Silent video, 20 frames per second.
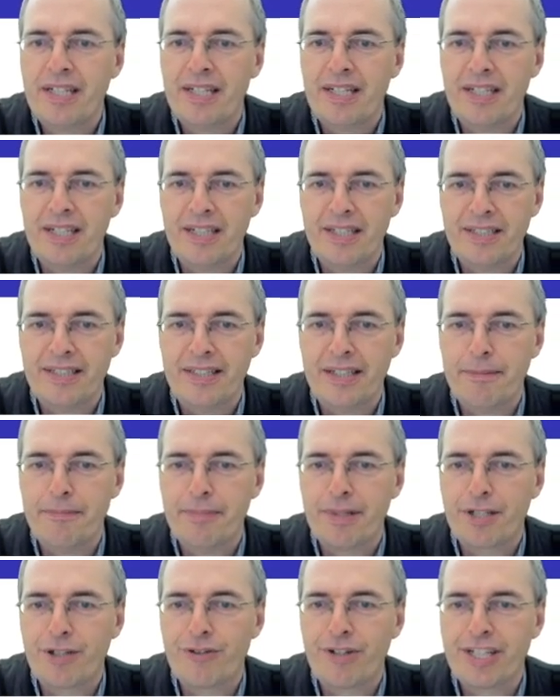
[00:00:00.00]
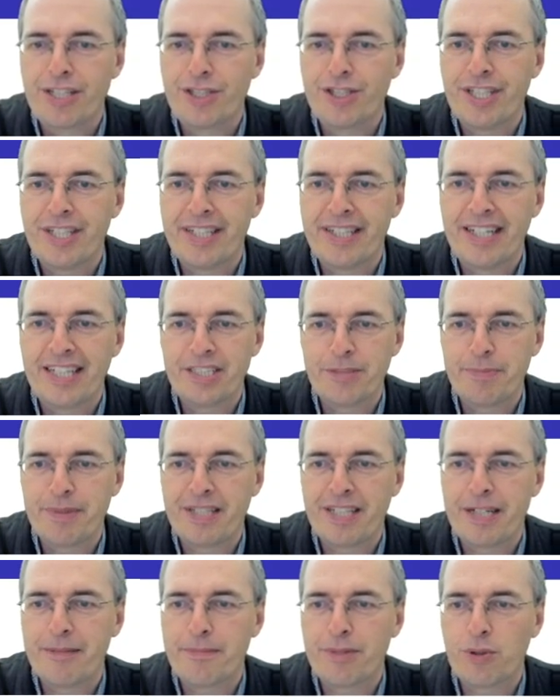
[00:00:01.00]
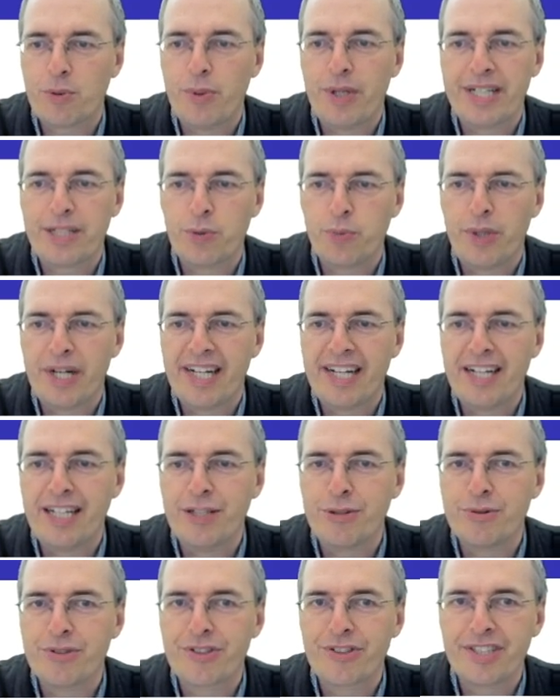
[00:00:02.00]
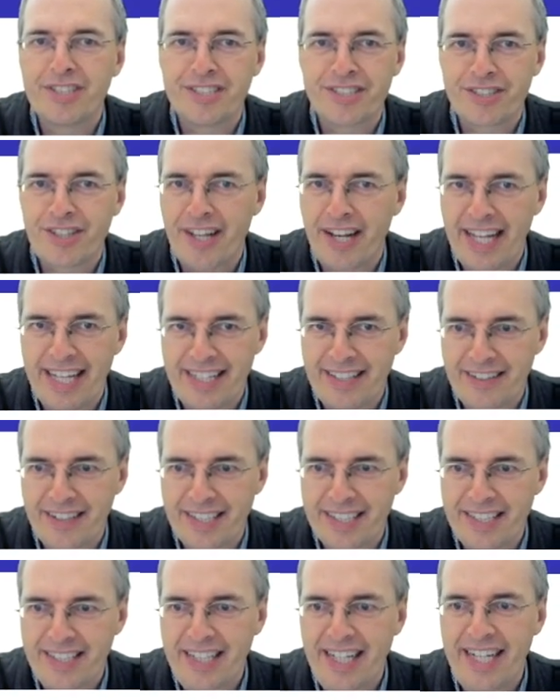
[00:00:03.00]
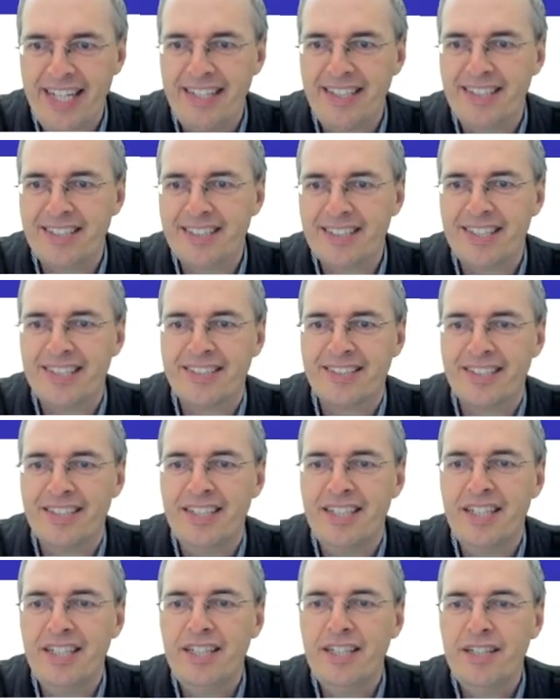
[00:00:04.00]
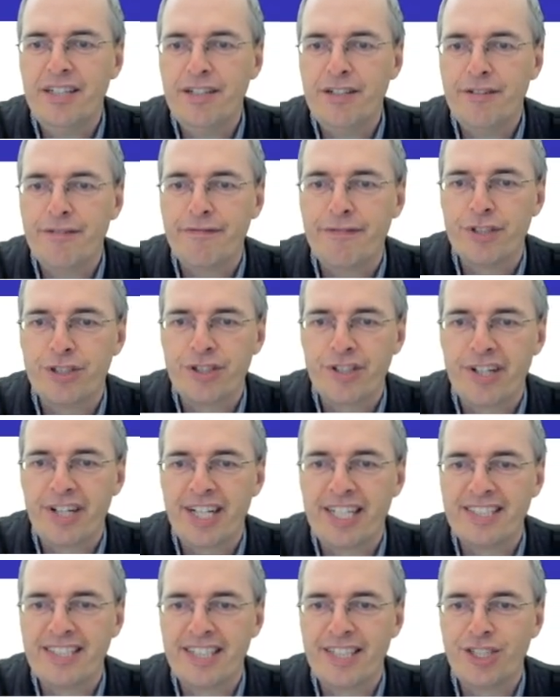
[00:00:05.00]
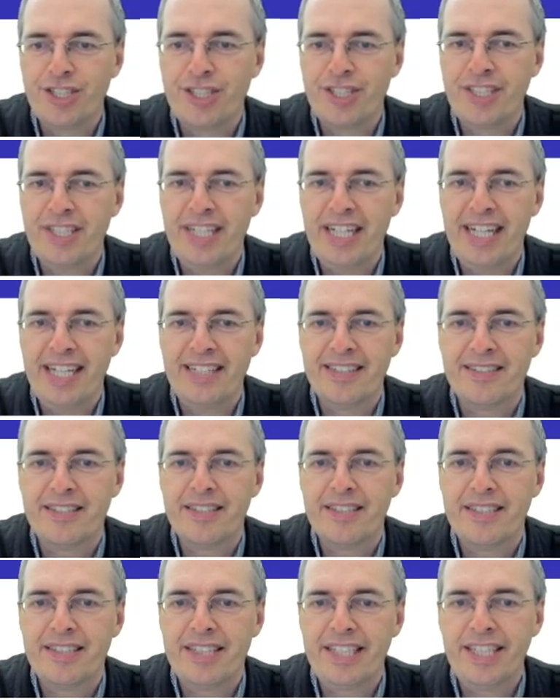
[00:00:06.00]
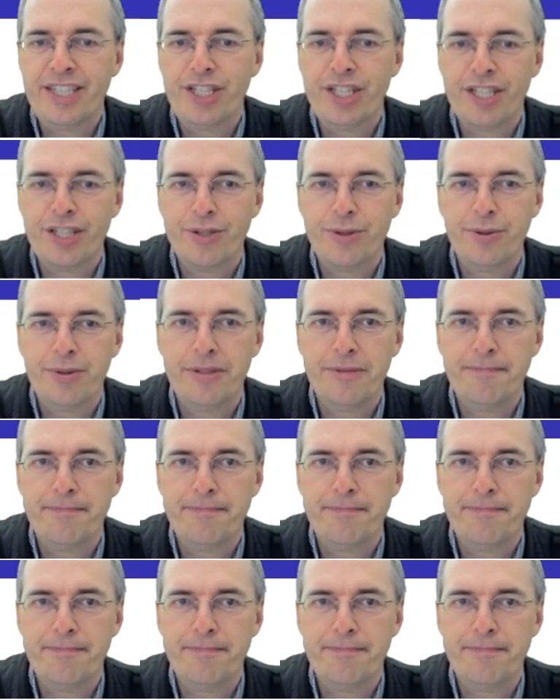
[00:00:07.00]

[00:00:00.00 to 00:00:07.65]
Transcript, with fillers: uh, number crunching and has become quite widely used since the late 1980s as a visualization and teaching tool.